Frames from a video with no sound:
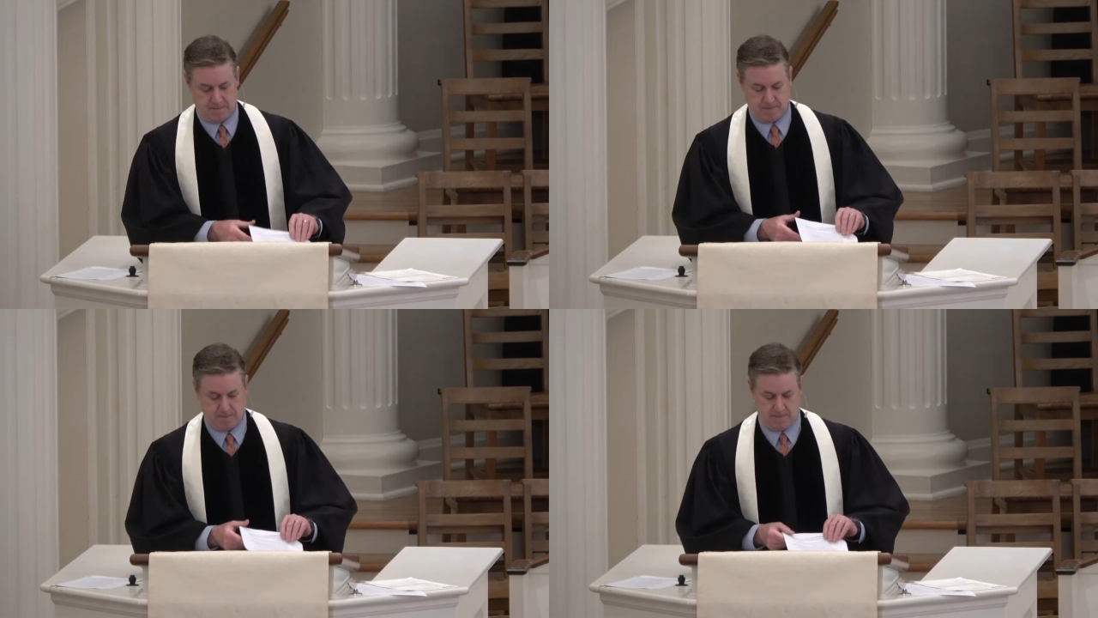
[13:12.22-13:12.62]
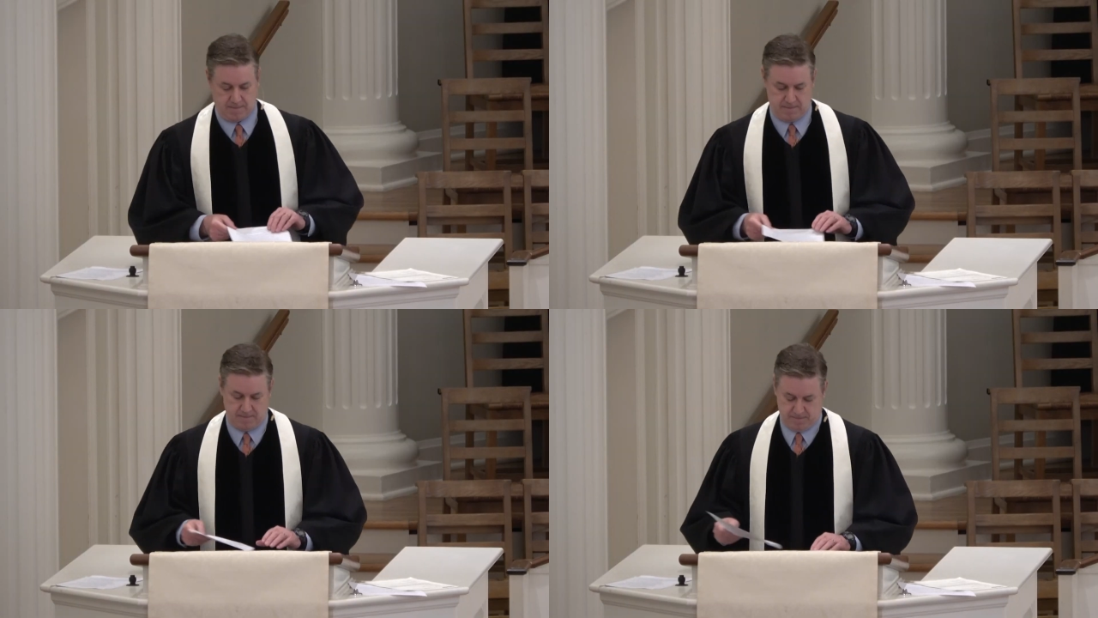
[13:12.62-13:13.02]

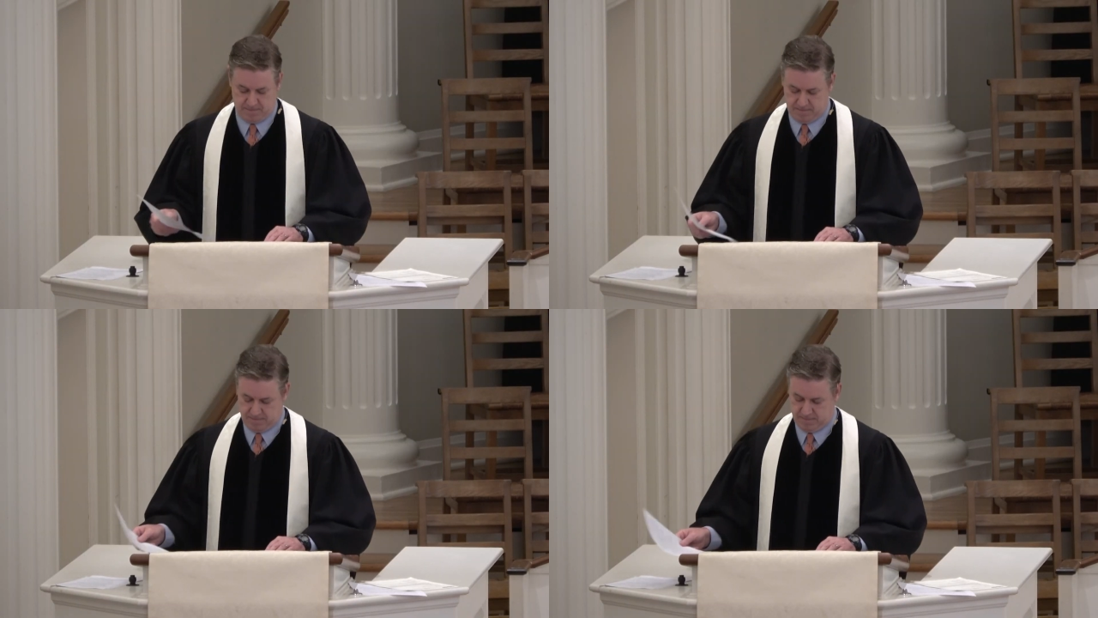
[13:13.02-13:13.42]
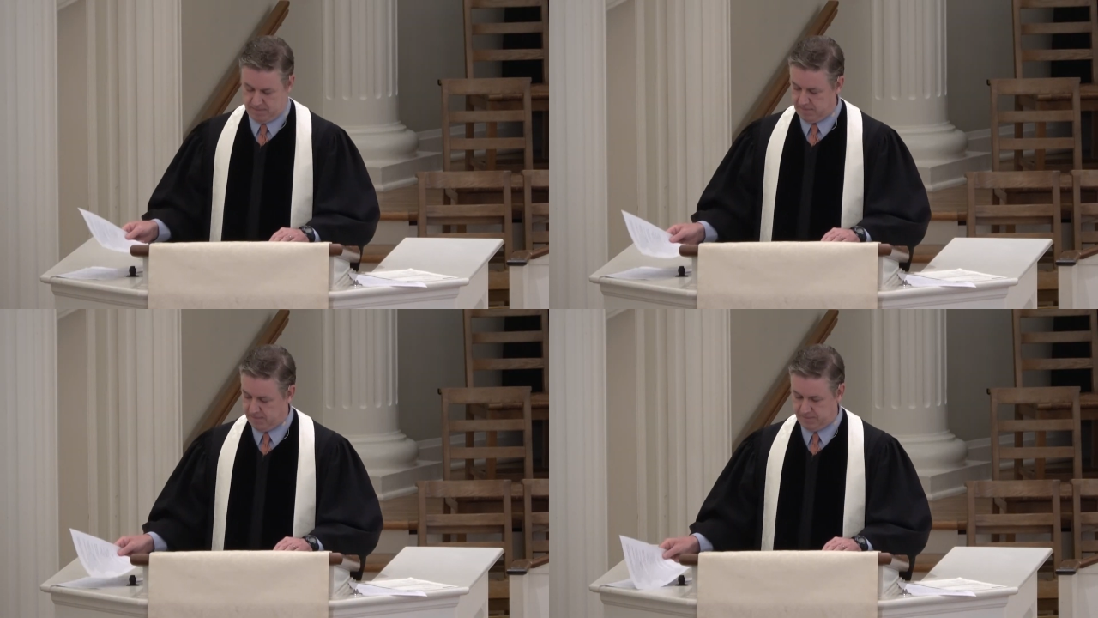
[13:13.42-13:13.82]

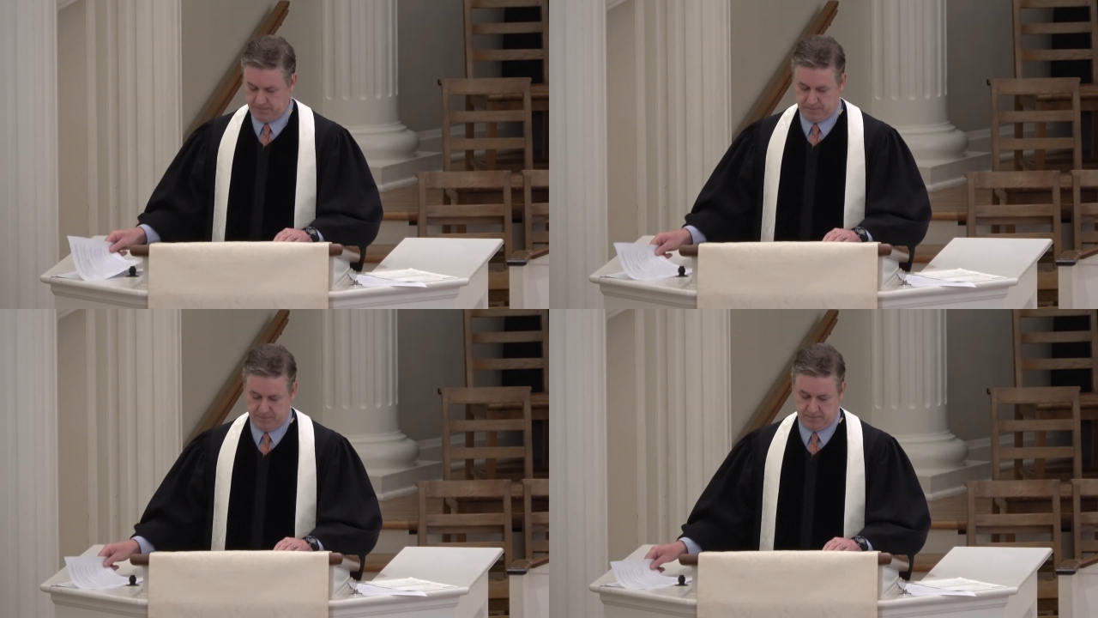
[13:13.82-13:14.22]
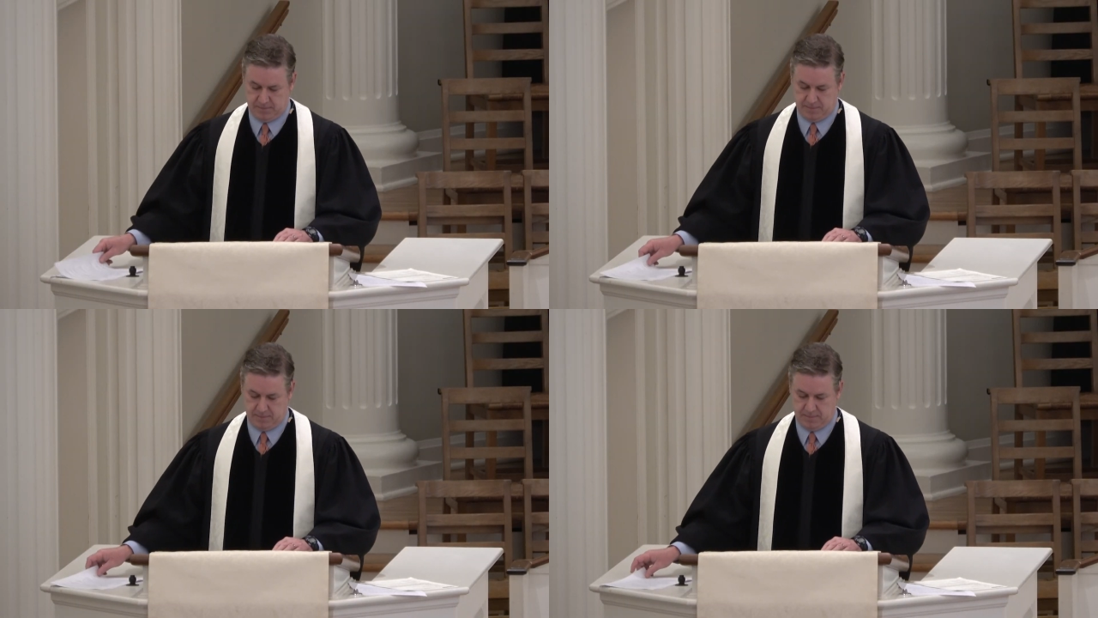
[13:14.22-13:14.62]

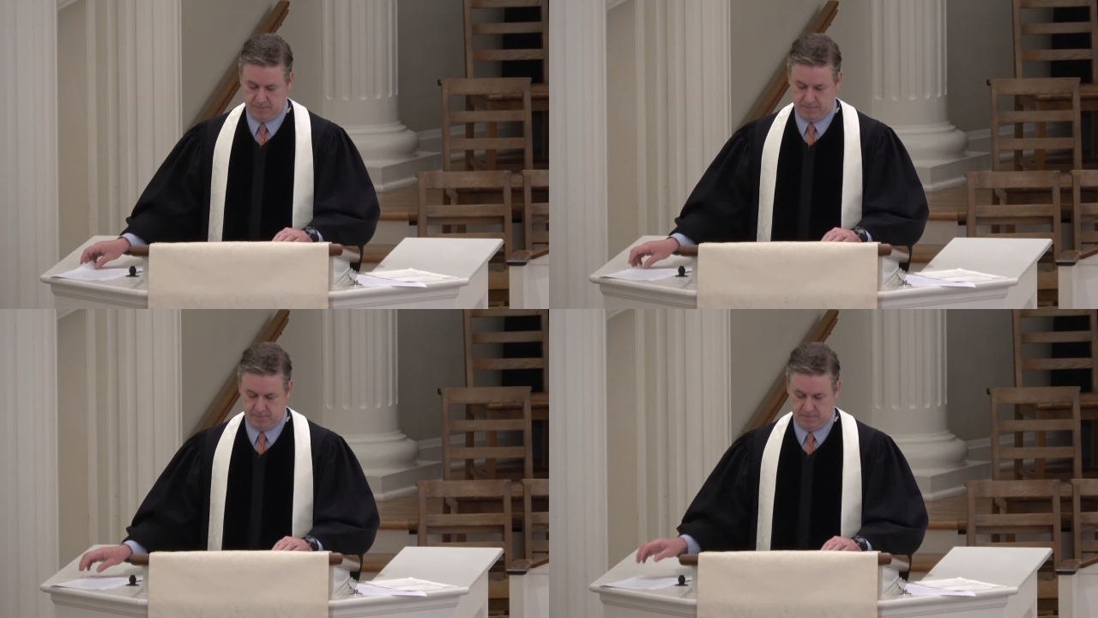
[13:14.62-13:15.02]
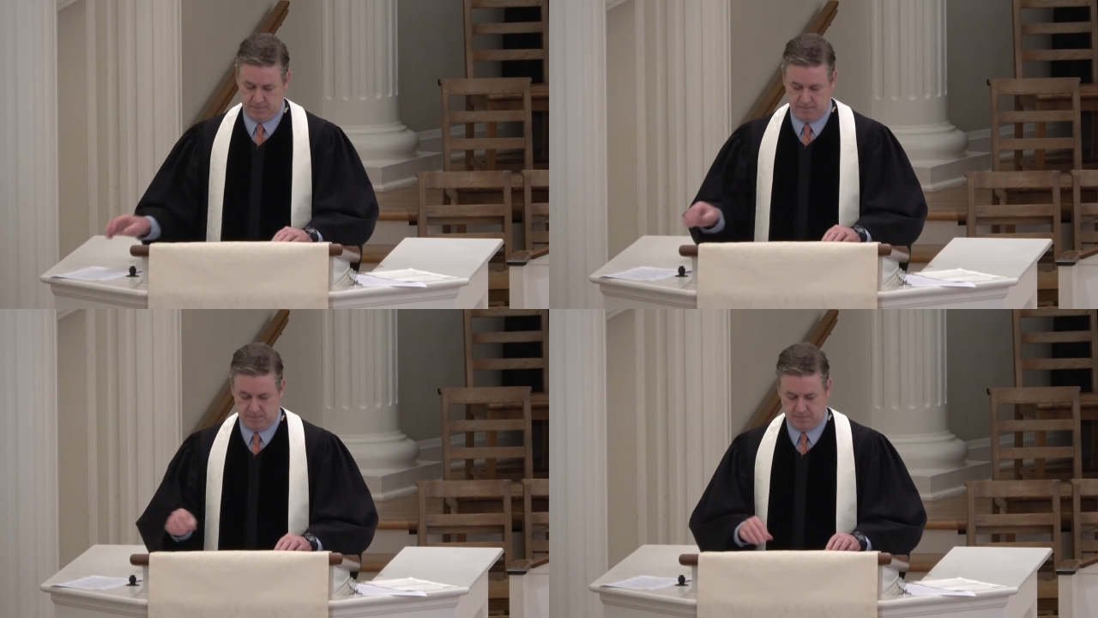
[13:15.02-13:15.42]

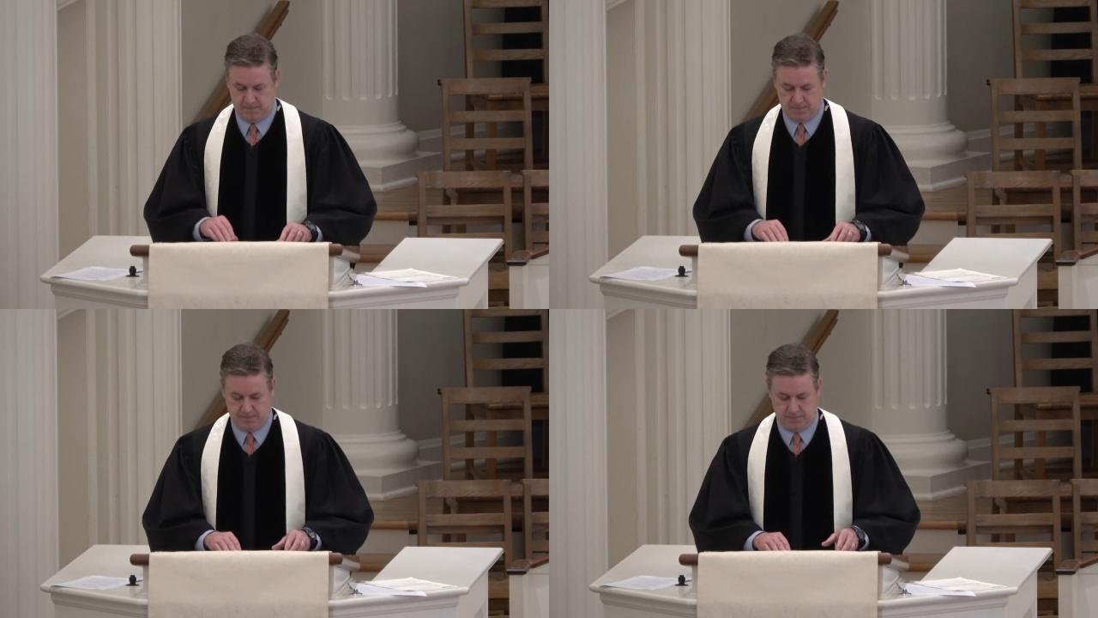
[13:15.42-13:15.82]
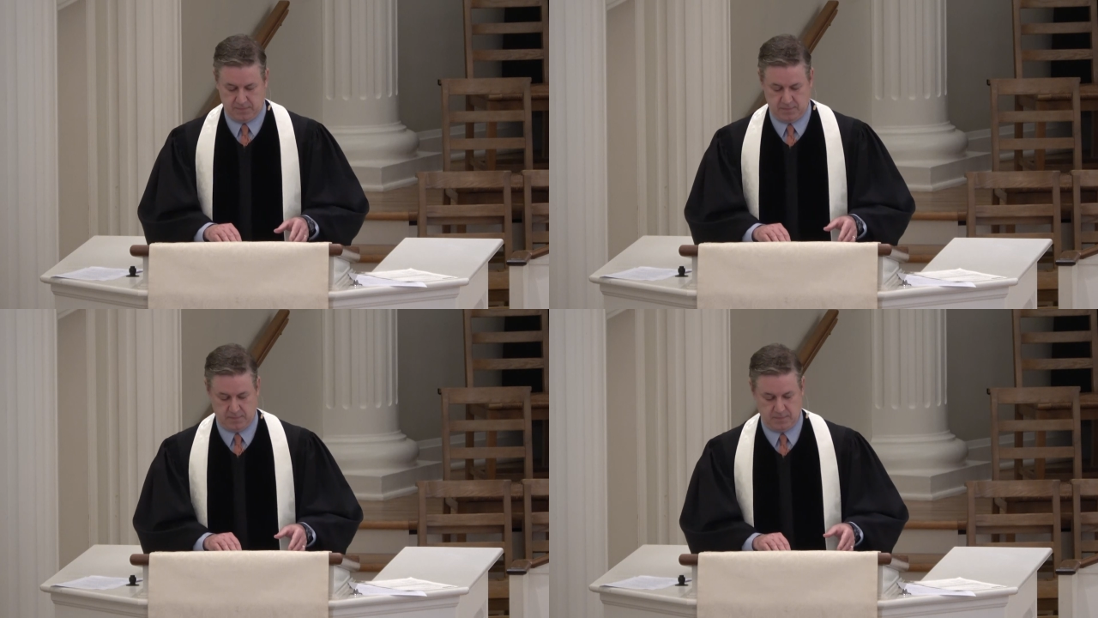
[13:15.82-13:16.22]

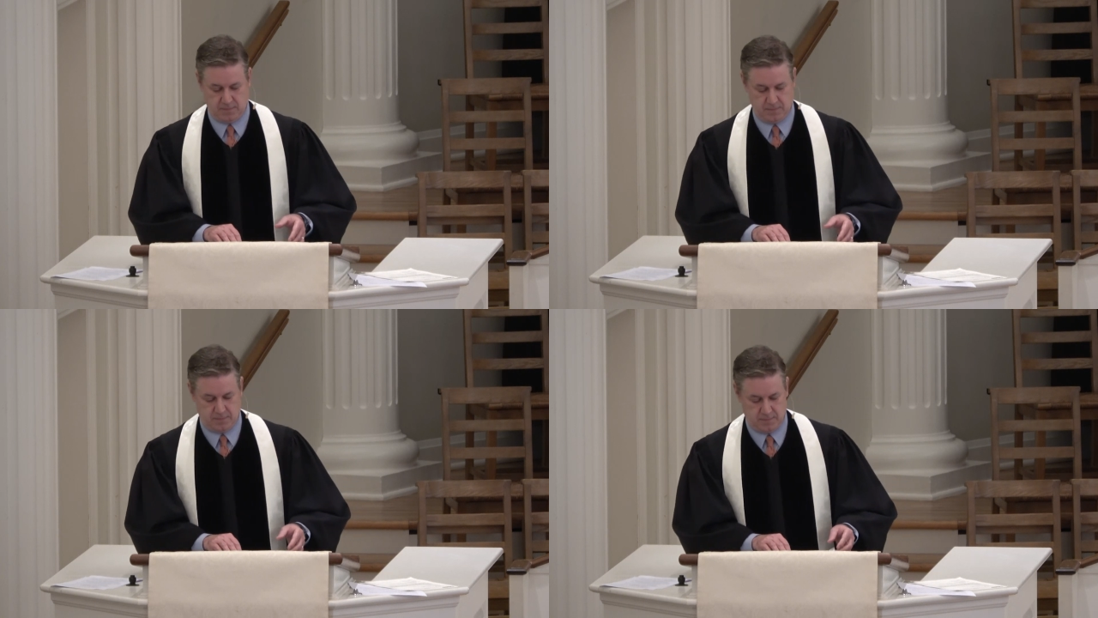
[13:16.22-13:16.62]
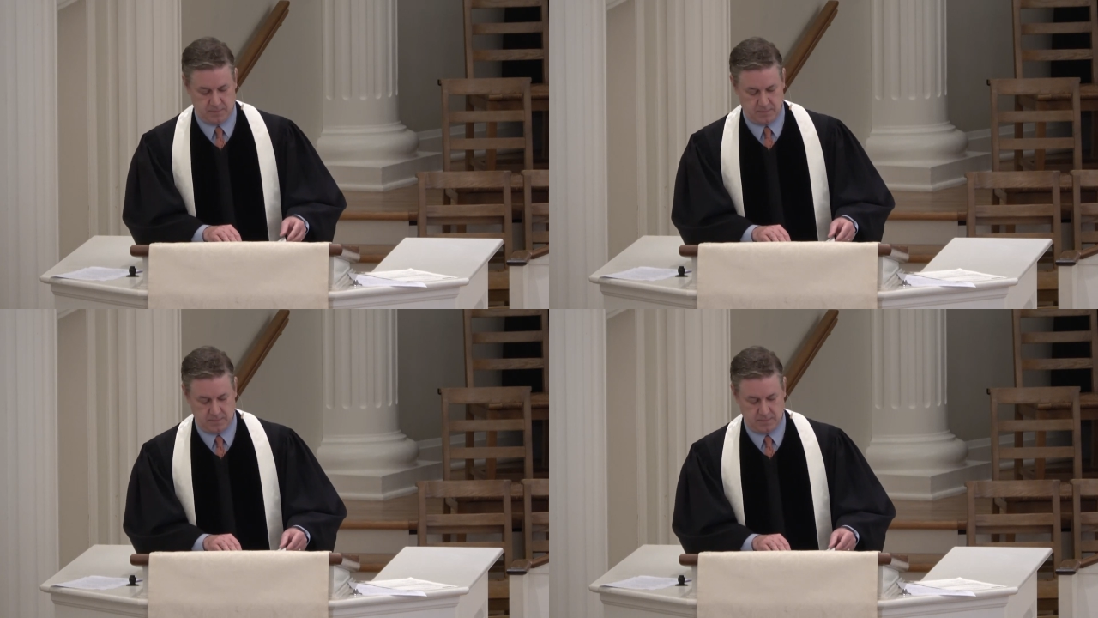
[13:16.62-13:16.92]
(silence)